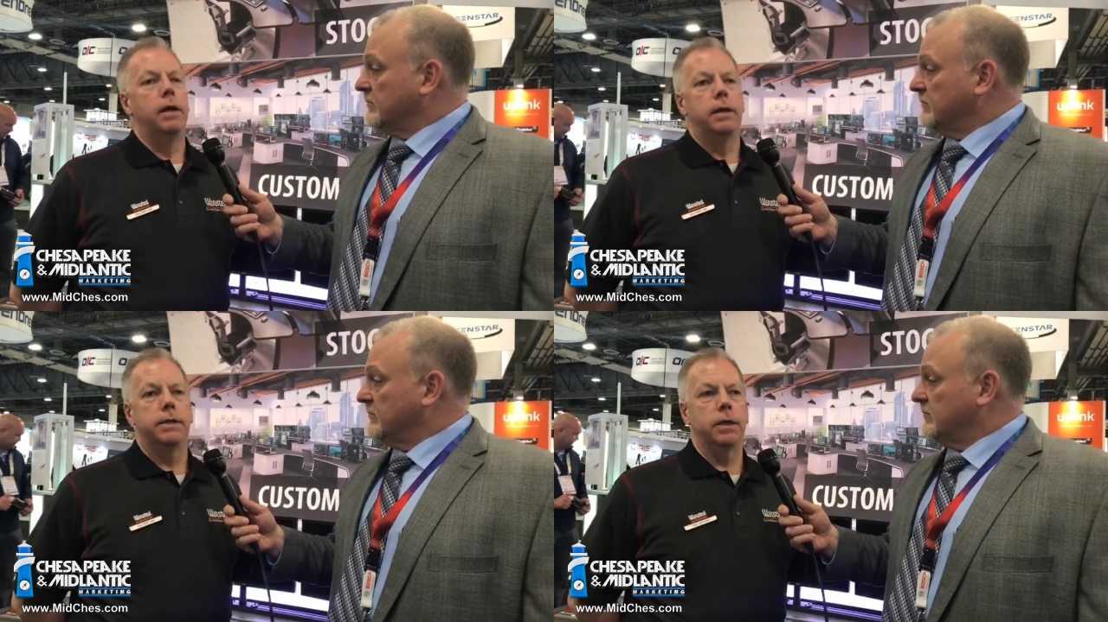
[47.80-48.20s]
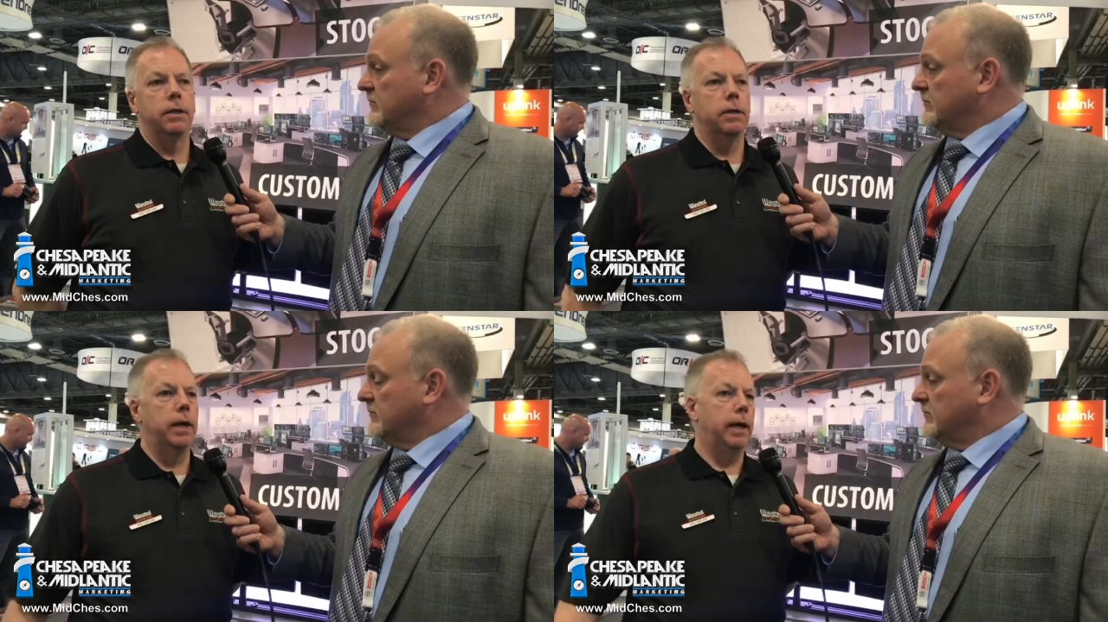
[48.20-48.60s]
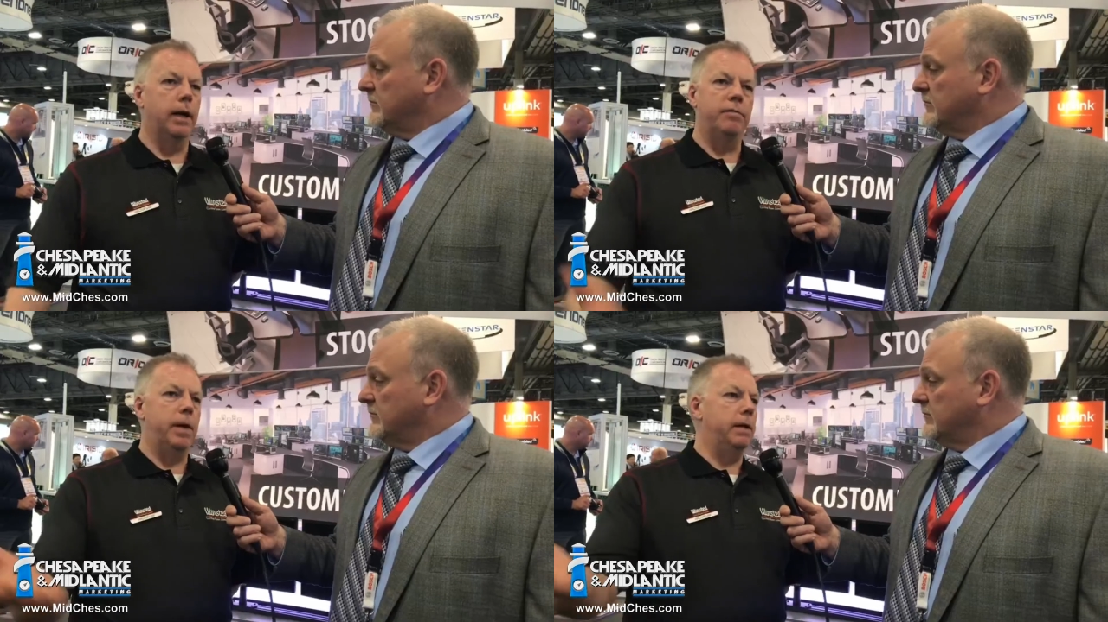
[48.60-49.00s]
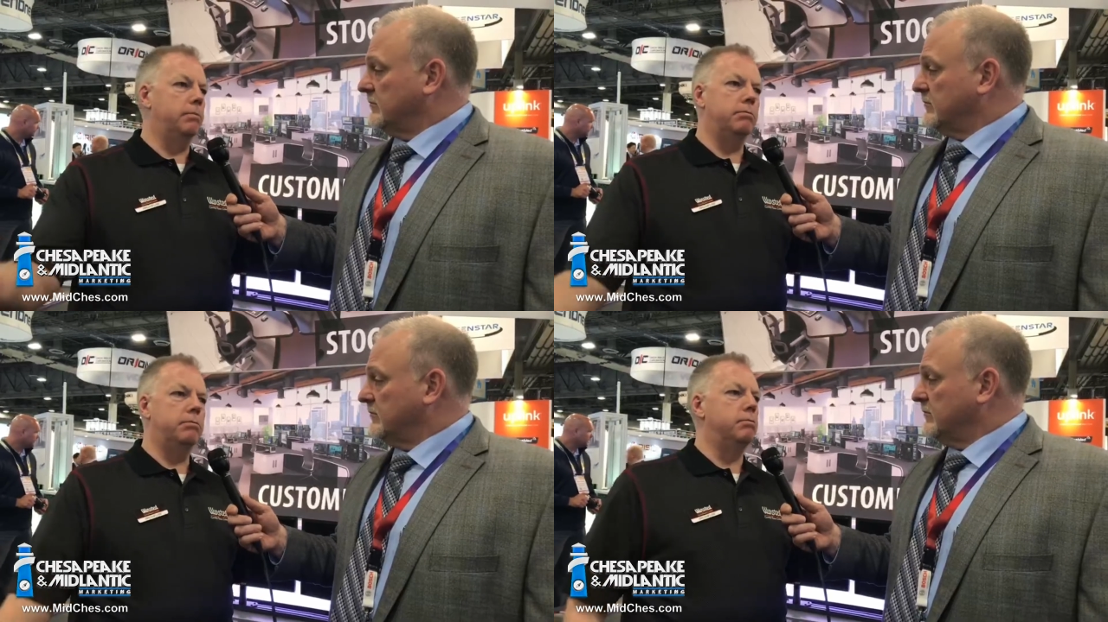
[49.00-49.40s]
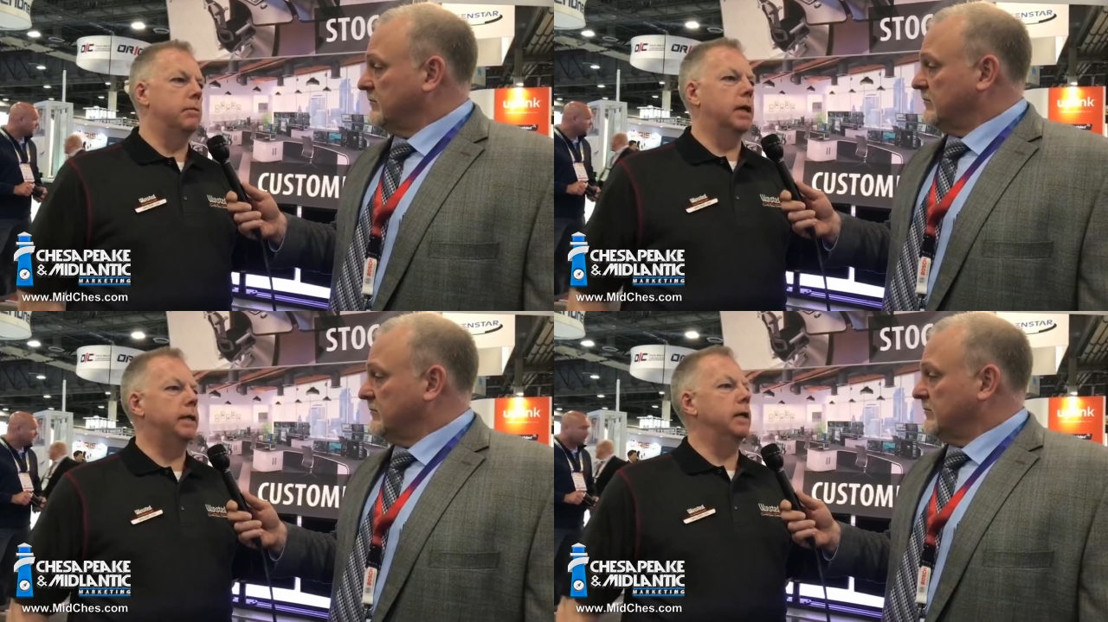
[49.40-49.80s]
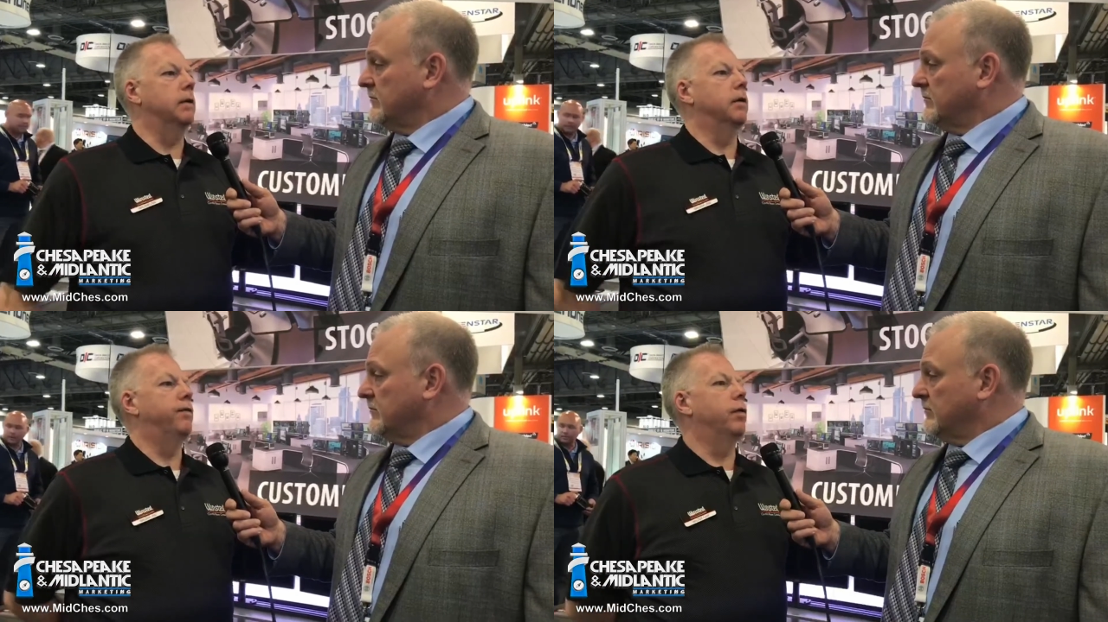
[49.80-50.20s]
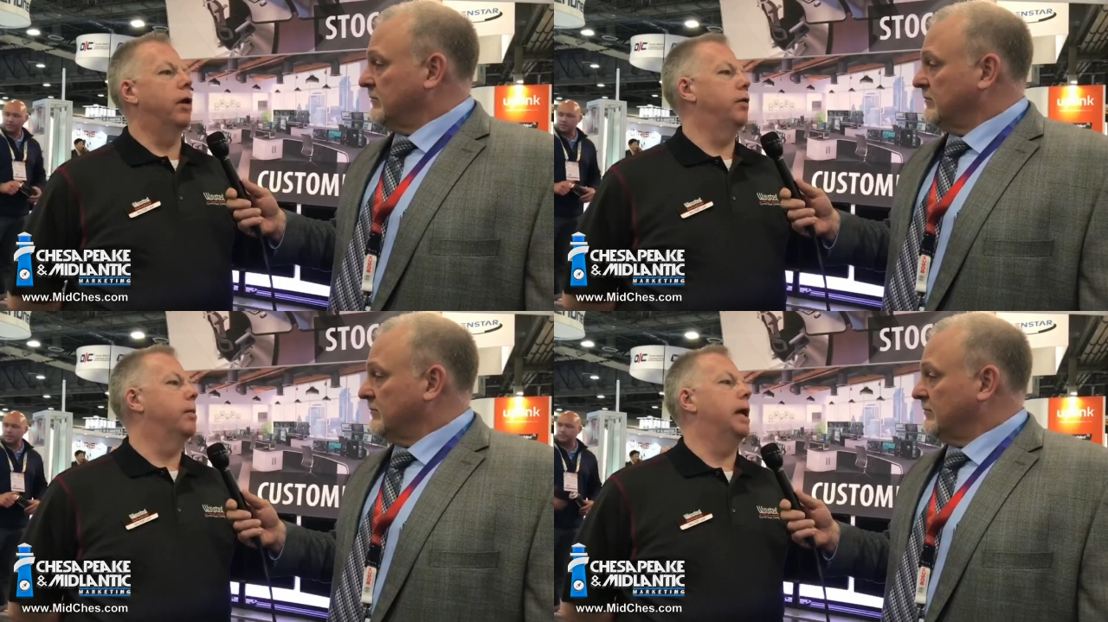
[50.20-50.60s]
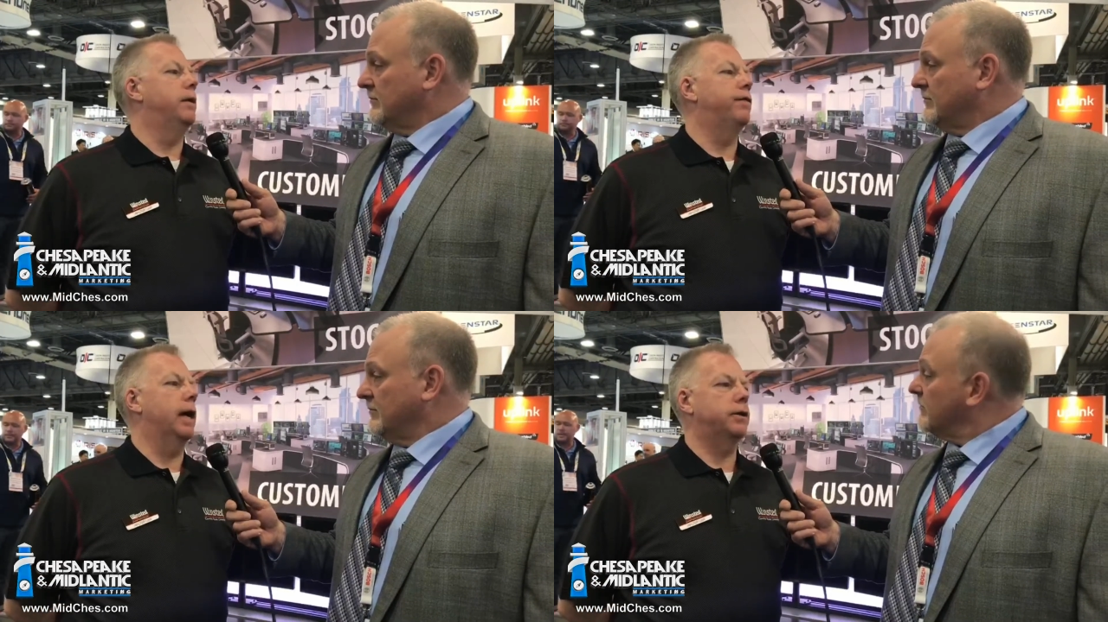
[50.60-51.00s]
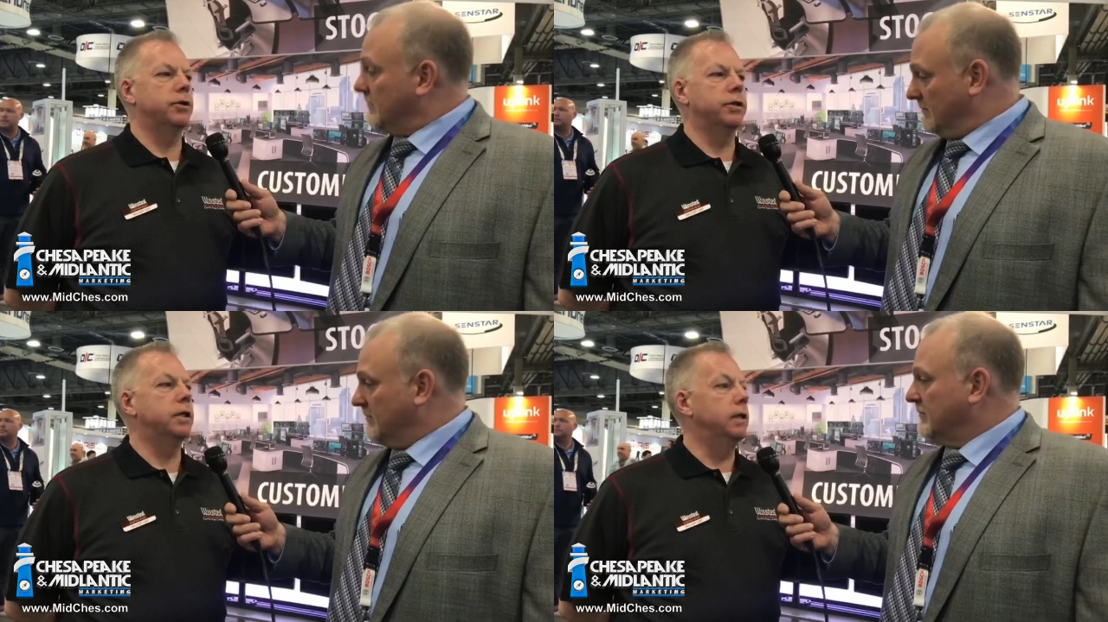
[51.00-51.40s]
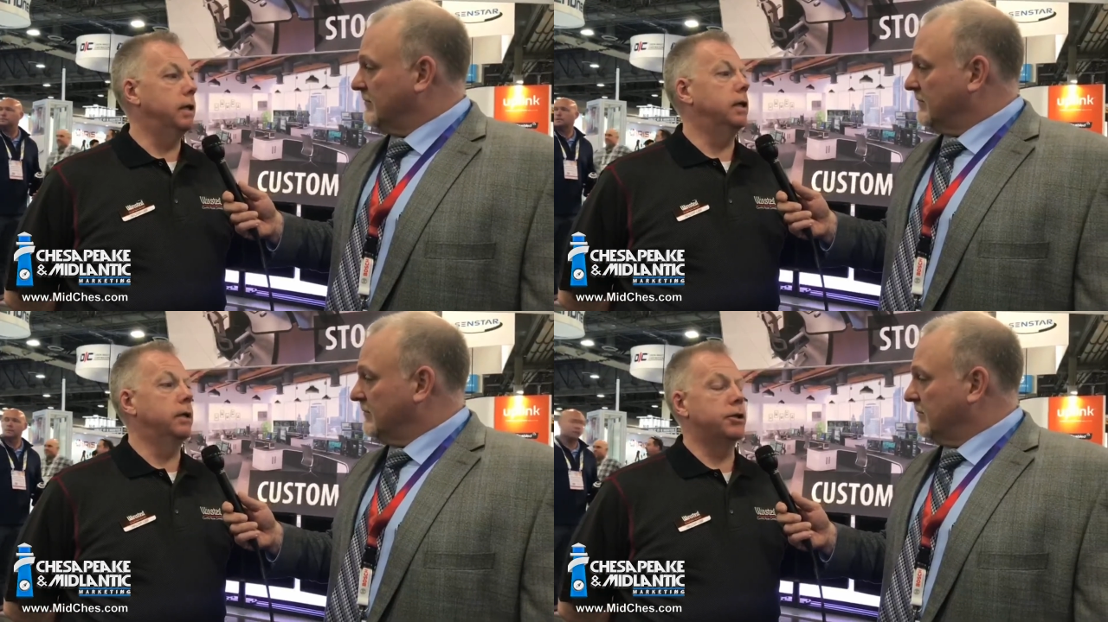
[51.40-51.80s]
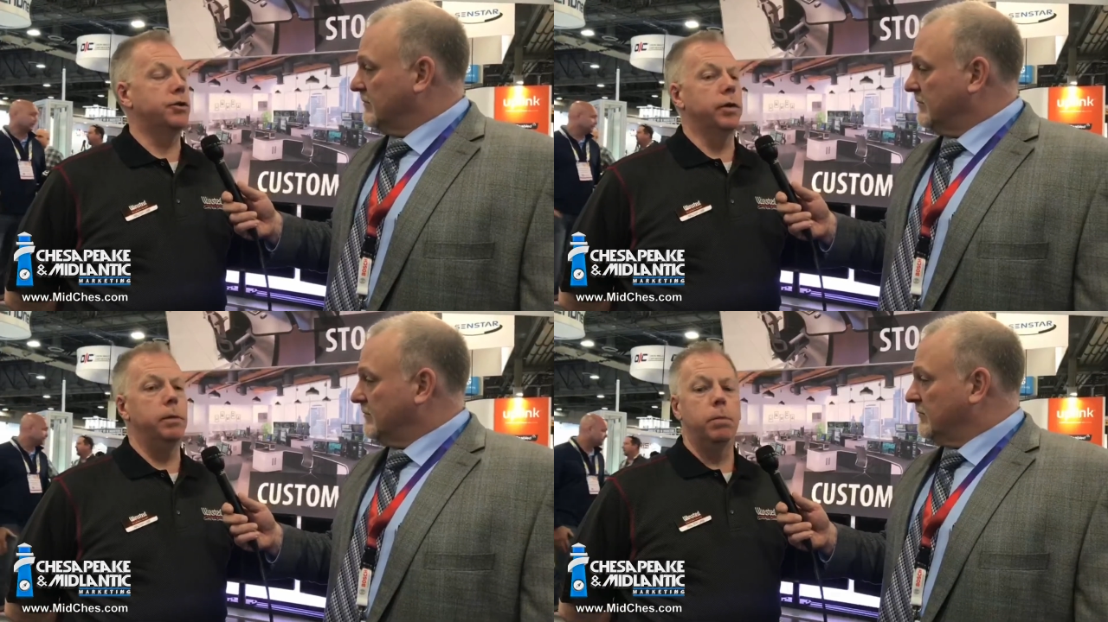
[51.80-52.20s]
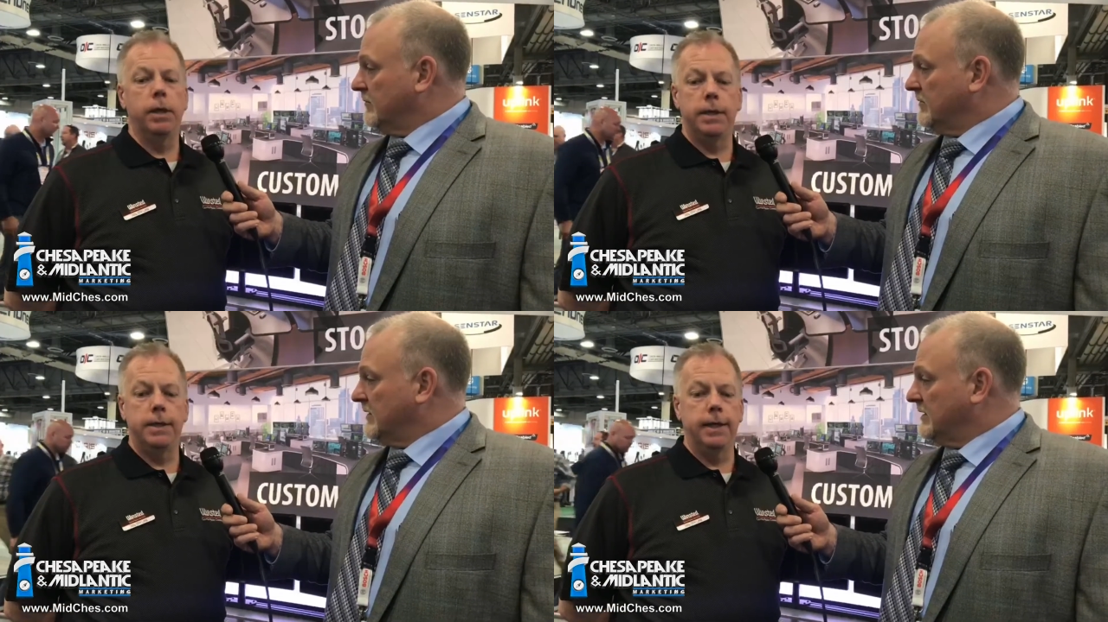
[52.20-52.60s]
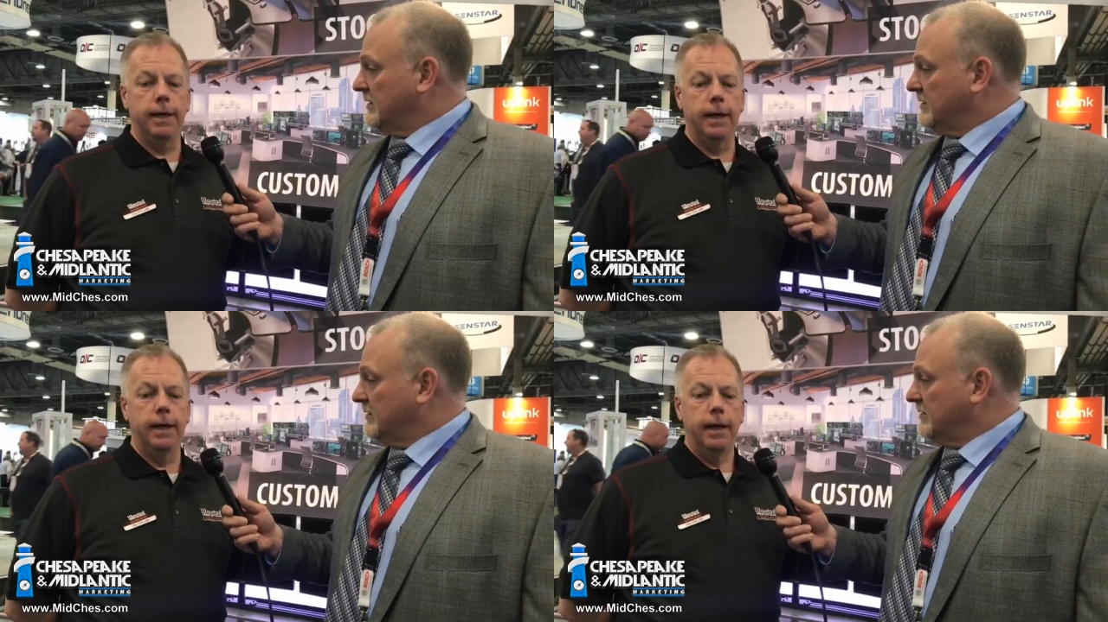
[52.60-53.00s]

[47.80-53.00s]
Speaker 1: So, and I've been a dealer for other manufacturers in the industry, but uh,